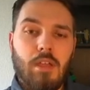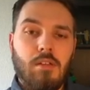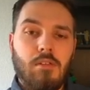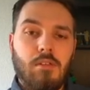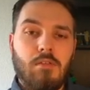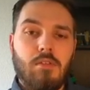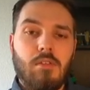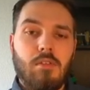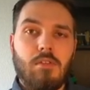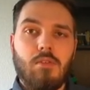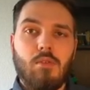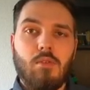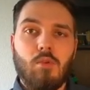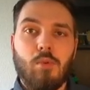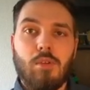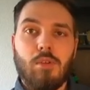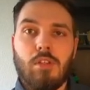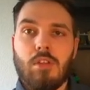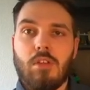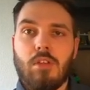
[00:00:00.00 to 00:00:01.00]
process.
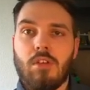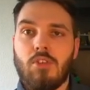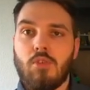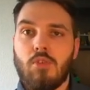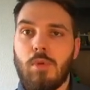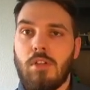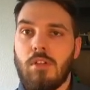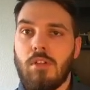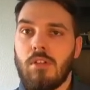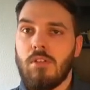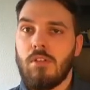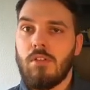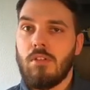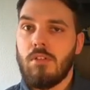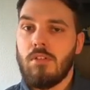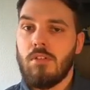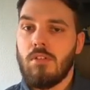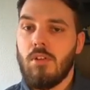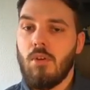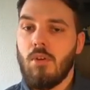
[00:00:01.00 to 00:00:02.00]
For
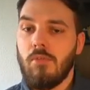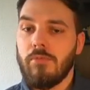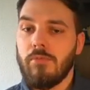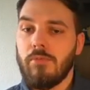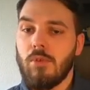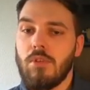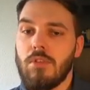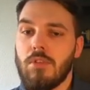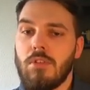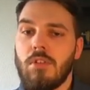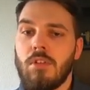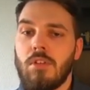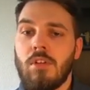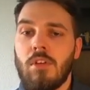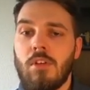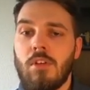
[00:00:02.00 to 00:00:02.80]
example, the domain